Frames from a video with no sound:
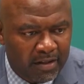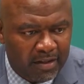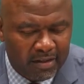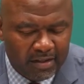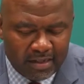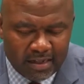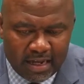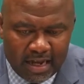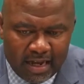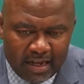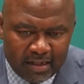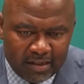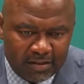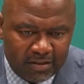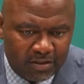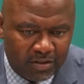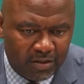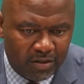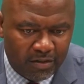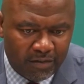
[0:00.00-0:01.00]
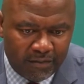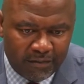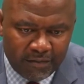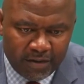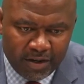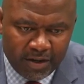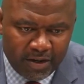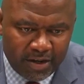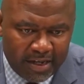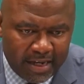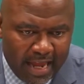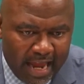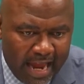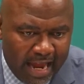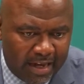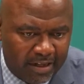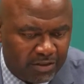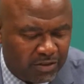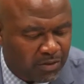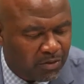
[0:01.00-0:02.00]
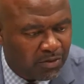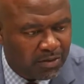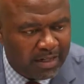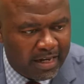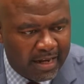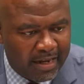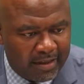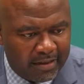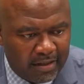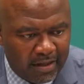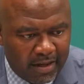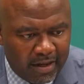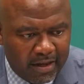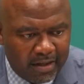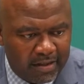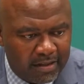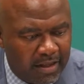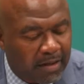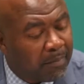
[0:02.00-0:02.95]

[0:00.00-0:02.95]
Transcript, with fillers: The guys are very agile and athletic.